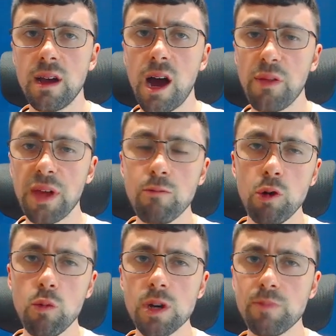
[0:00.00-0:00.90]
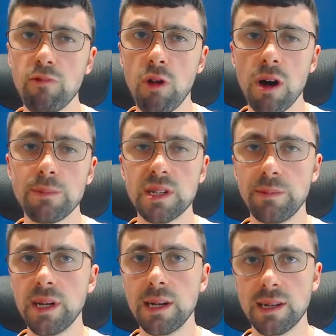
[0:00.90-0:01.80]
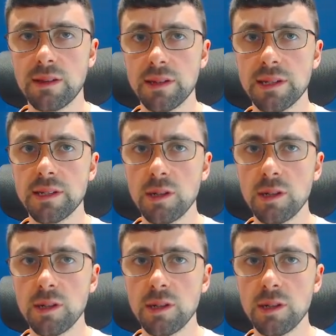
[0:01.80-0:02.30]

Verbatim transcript: I think we're almost brought up to be like this.